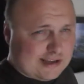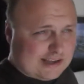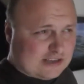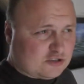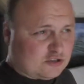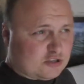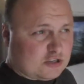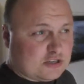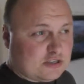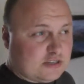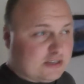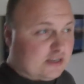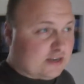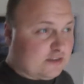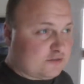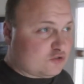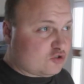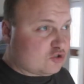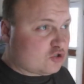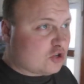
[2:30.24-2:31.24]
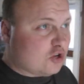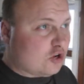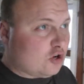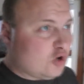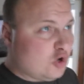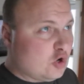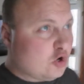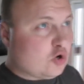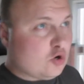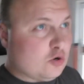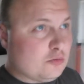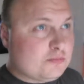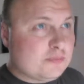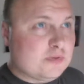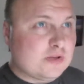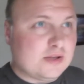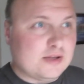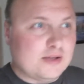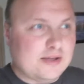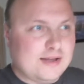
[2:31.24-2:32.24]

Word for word: As you can see, I've just got home.